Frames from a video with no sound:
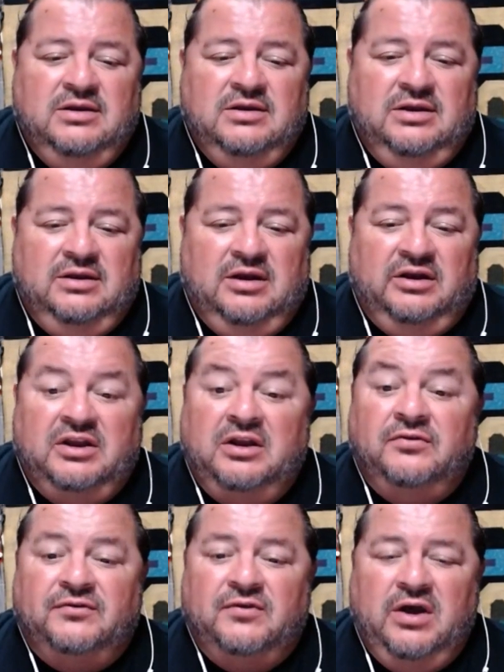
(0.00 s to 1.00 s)
in Hocking
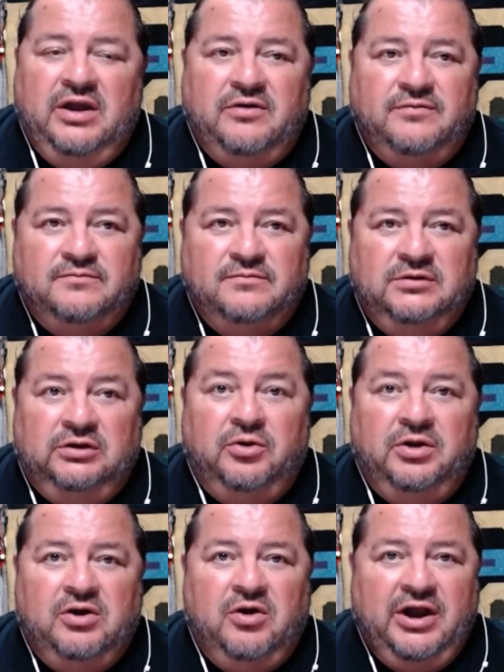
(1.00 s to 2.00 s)
Hills, Ohio,
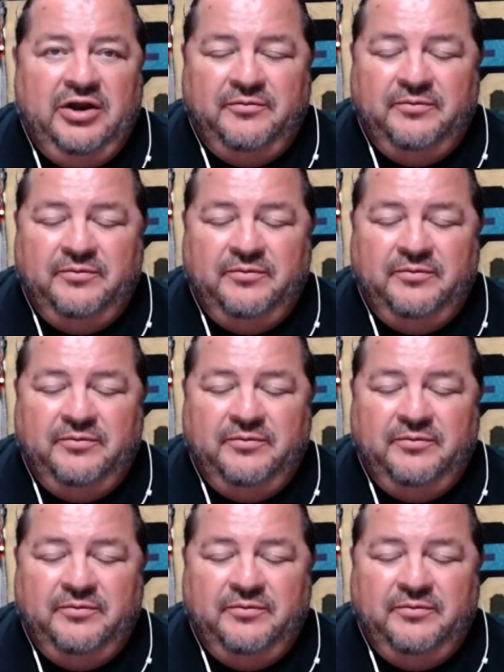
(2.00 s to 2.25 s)
Logan, Ohio.